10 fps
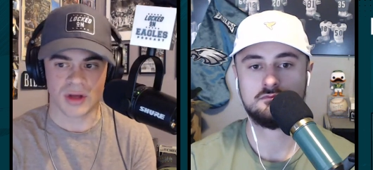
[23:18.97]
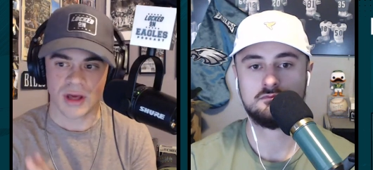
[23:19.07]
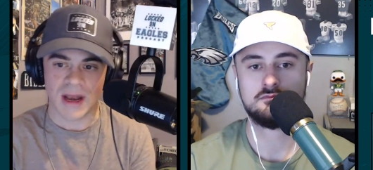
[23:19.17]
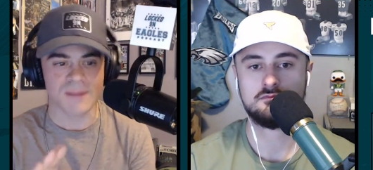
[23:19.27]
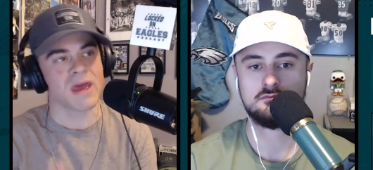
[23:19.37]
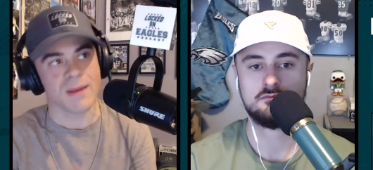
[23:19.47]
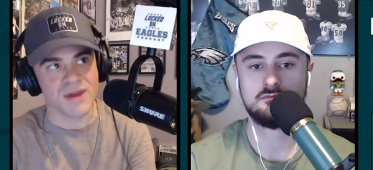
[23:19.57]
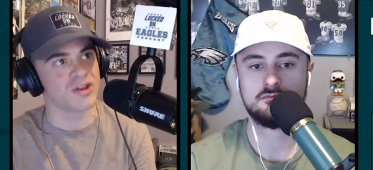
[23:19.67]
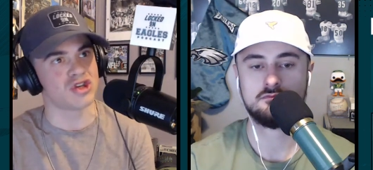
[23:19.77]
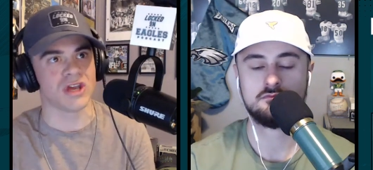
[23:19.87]
Speaker 1: and maybe
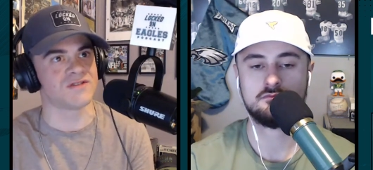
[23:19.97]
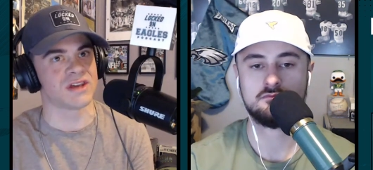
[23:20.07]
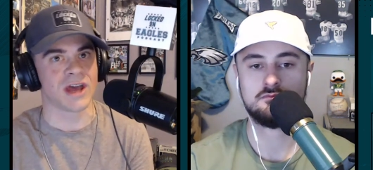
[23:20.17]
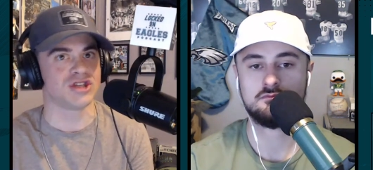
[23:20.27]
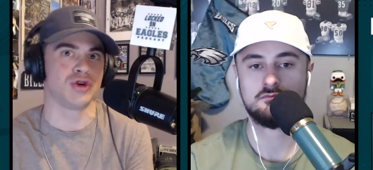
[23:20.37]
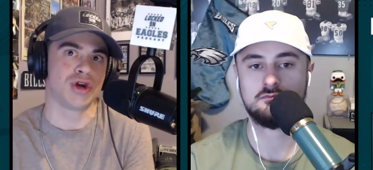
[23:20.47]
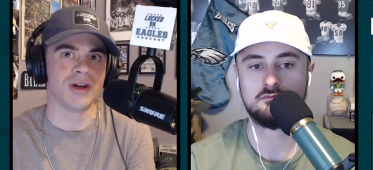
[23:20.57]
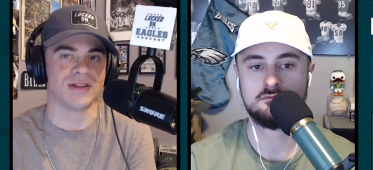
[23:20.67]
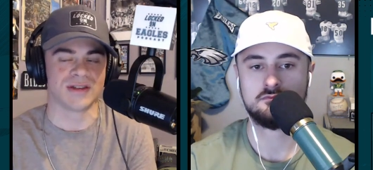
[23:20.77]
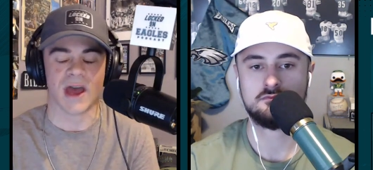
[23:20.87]
the Chiefs, I guess you
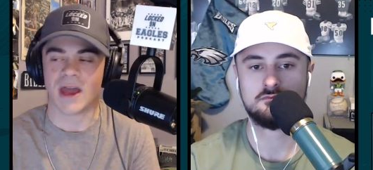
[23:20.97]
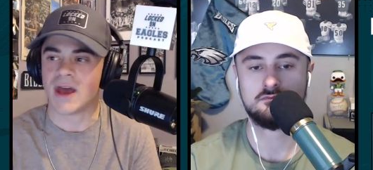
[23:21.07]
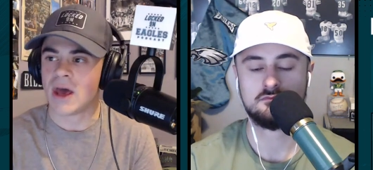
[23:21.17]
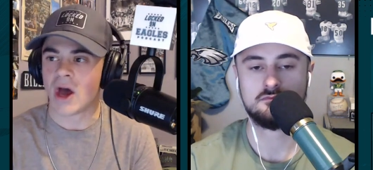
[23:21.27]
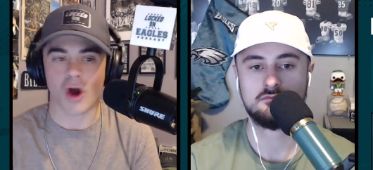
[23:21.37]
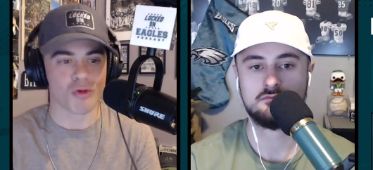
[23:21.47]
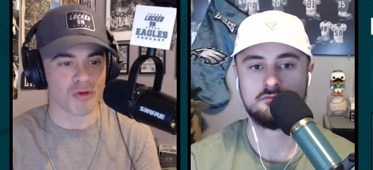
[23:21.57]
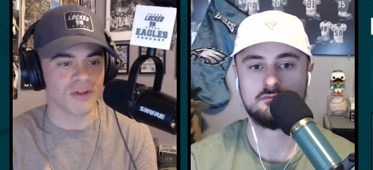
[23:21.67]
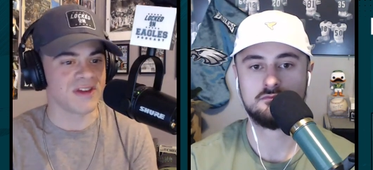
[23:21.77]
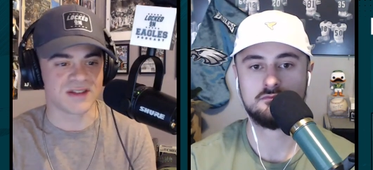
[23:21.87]
could say, are
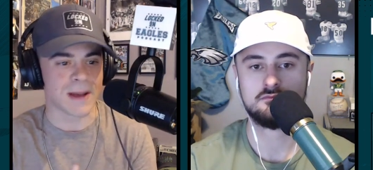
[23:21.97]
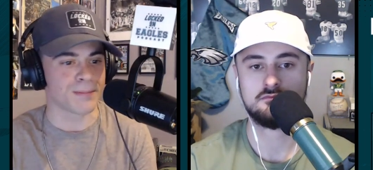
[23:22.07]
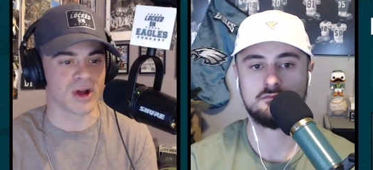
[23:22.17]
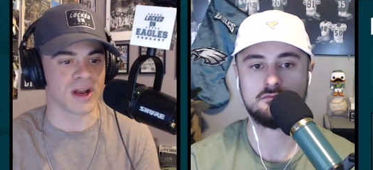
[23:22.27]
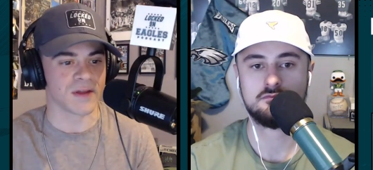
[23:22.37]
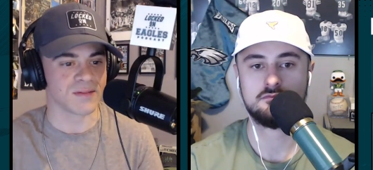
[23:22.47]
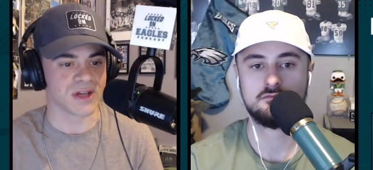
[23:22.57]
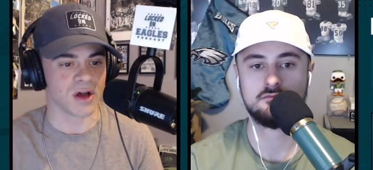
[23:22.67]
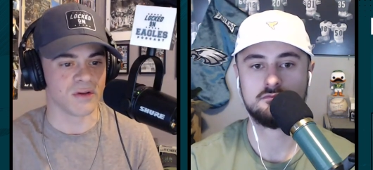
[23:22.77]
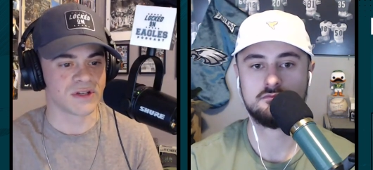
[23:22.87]
really separating
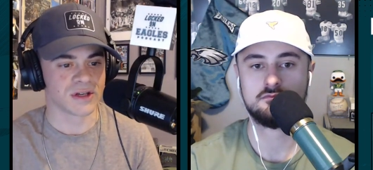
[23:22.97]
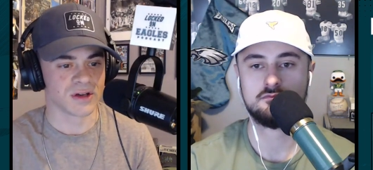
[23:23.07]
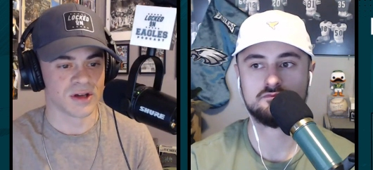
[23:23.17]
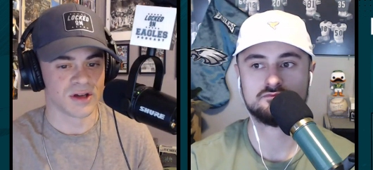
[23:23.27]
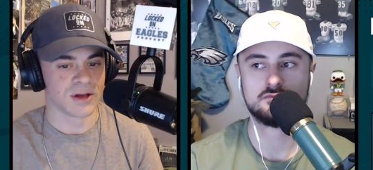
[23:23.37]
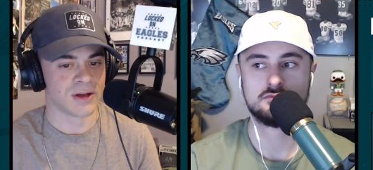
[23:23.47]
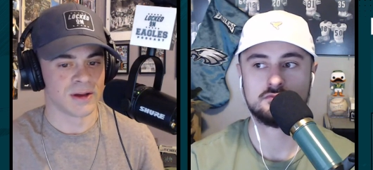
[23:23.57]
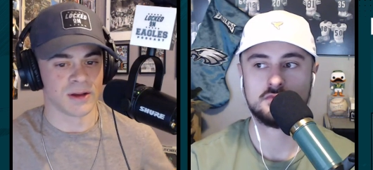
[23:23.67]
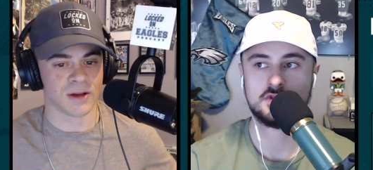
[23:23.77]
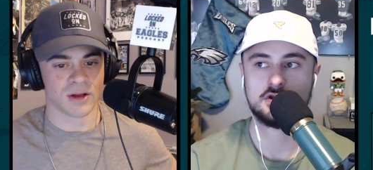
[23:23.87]
themselves.
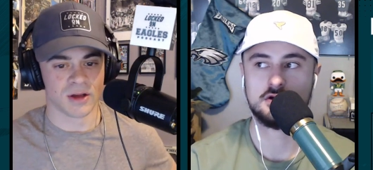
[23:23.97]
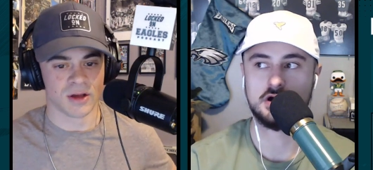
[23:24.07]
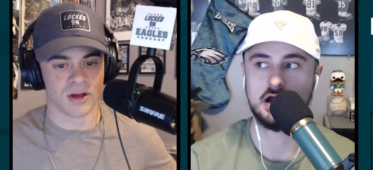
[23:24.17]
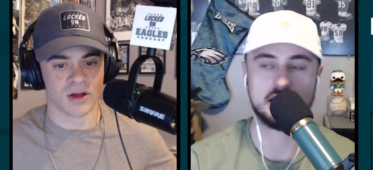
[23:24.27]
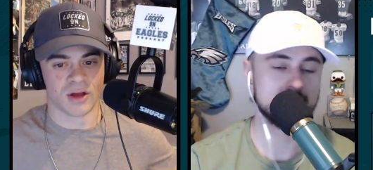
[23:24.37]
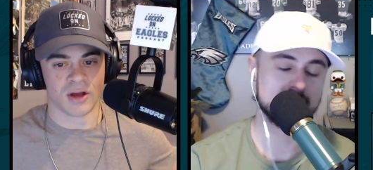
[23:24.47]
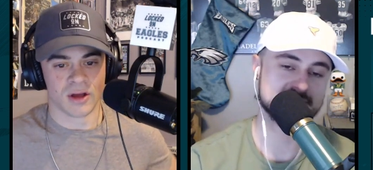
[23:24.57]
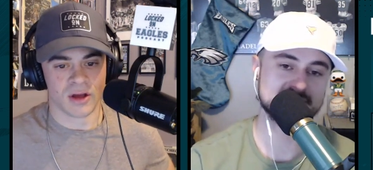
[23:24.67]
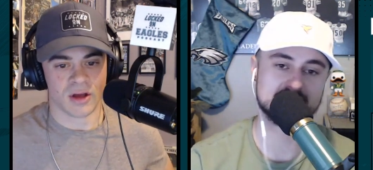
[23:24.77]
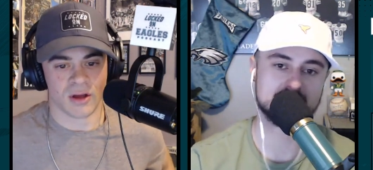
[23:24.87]
Speaker 2: As
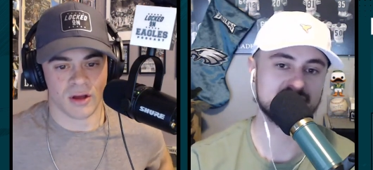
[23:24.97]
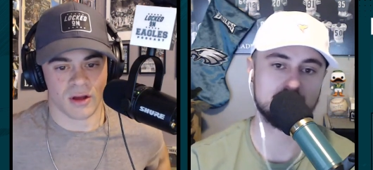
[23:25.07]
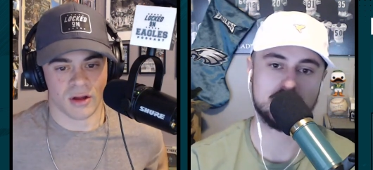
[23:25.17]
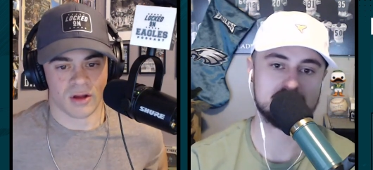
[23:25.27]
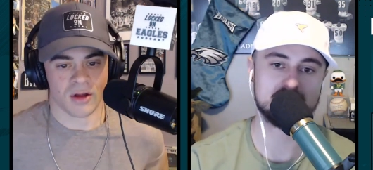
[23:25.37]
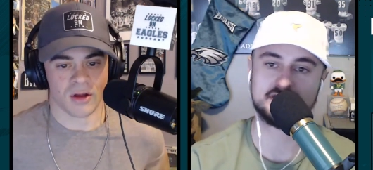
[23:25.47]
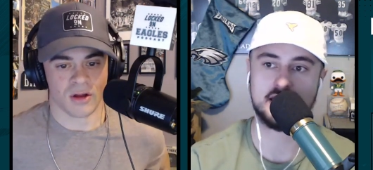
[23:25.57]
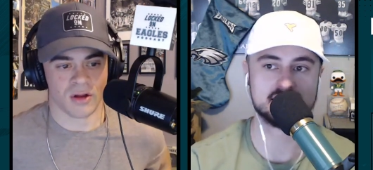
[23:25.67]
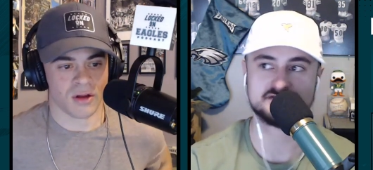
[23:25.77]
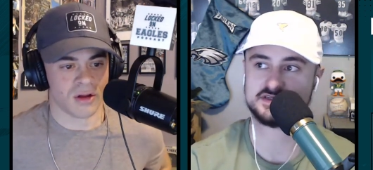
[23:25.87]
I said before, I think the
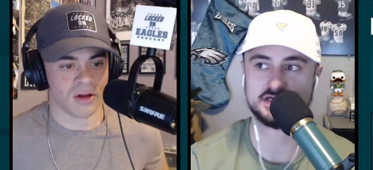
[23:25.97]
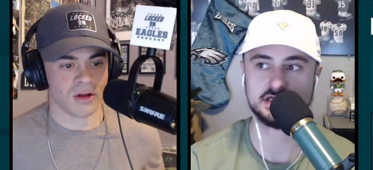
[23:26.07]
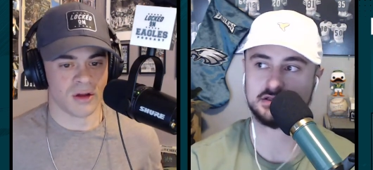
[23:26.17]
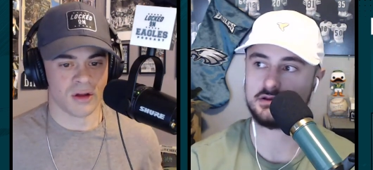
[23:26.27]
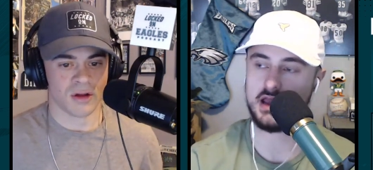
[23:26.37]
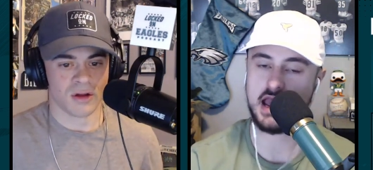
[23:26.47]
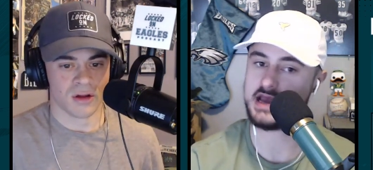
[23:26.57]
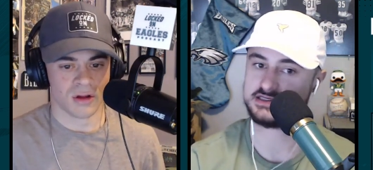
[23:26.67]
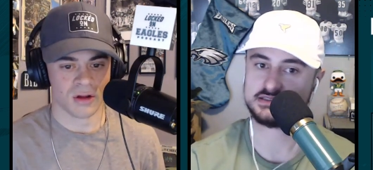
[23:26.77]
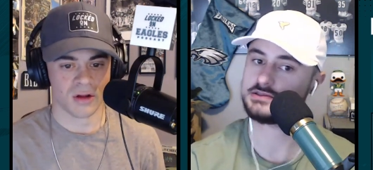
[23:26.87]
NFC
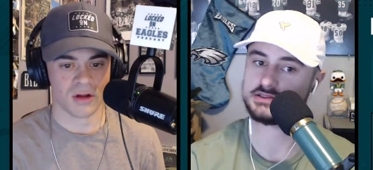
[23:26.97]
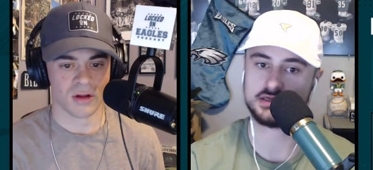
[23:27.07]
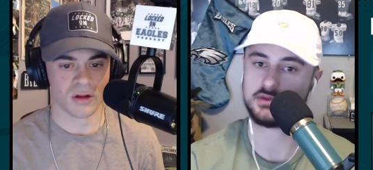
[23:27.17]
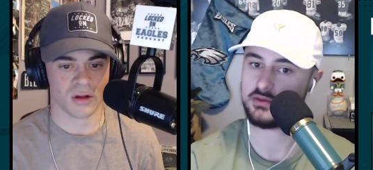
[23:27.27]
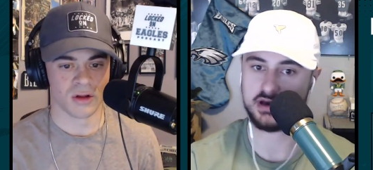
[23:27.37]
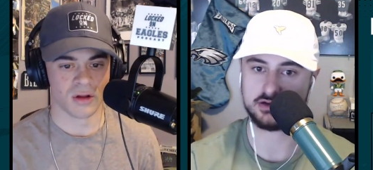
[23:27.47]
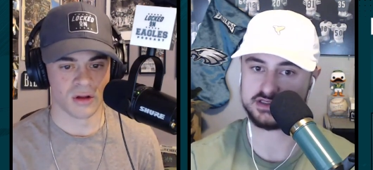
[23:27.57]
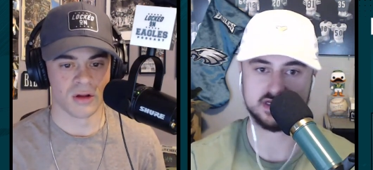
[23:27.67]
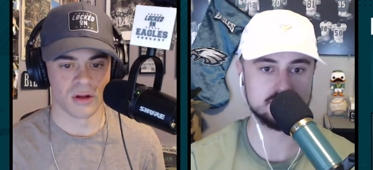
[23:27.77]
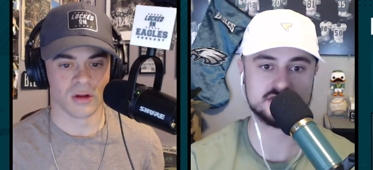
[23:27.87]
has some of the better
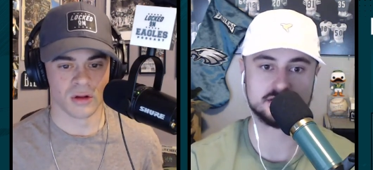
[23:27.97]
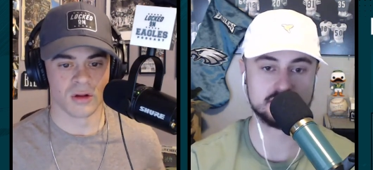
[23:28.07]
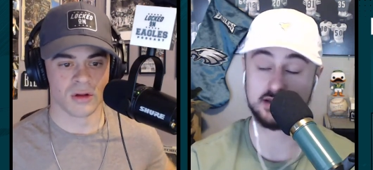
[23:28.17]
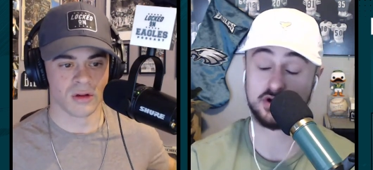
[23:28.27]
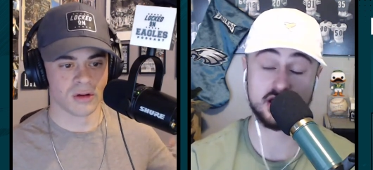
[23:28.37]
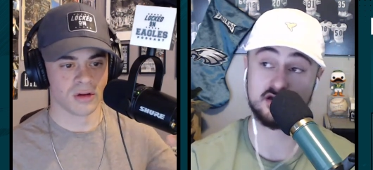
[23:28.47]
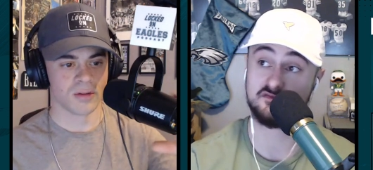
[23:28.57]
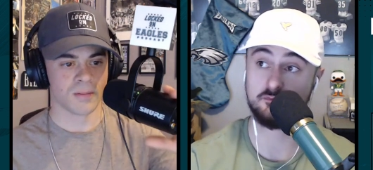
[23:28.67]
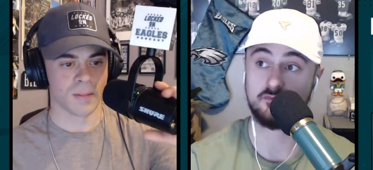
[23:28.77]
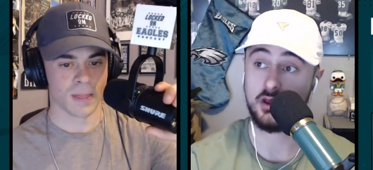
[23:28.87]
teams, and they might
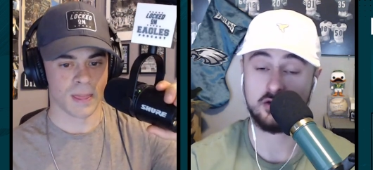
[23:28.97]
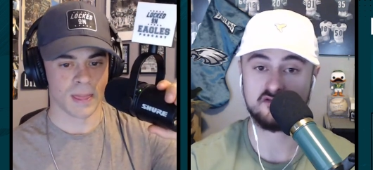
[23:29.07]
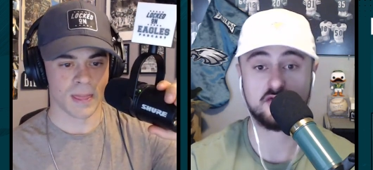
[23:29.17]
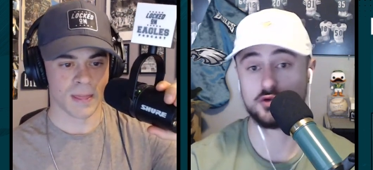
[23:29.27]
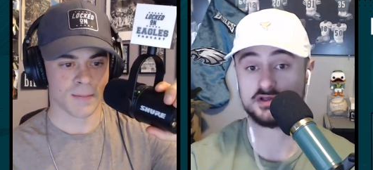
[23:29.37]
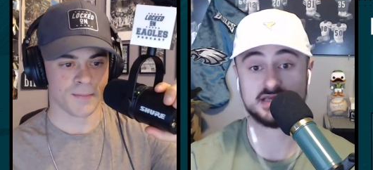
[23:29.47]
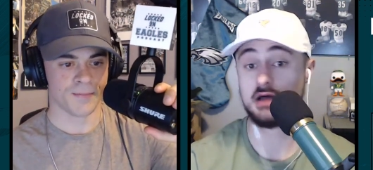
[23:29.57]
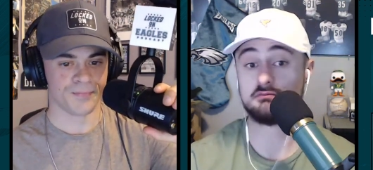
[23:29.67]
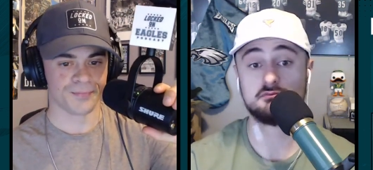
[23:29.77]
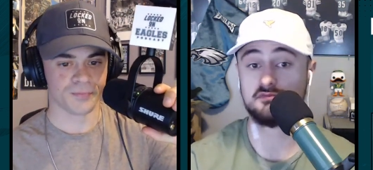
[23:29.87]
have four of the
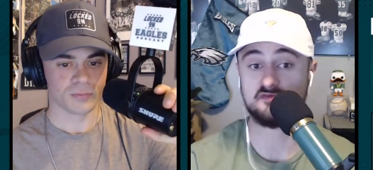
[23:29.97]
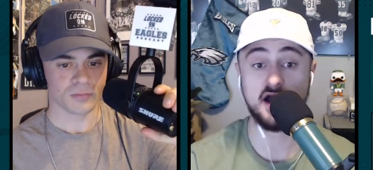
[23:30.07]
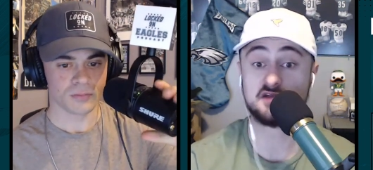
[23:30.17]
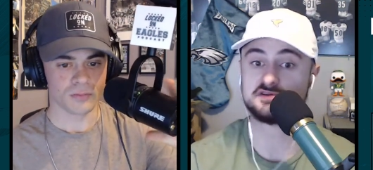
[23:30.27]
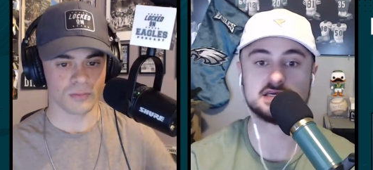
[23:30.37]
top five